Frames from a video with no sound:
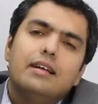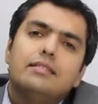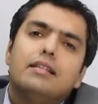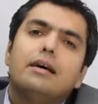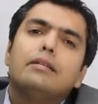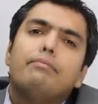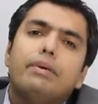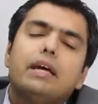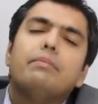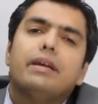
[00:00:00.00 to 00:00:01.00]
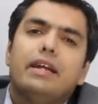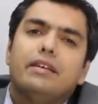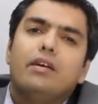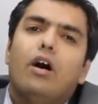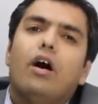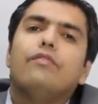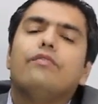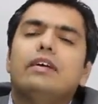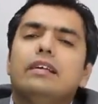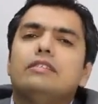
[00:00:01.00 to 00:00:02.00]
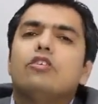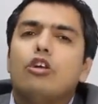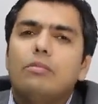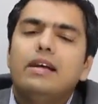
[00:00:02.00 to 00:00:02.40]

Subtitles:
the pickup rate of incident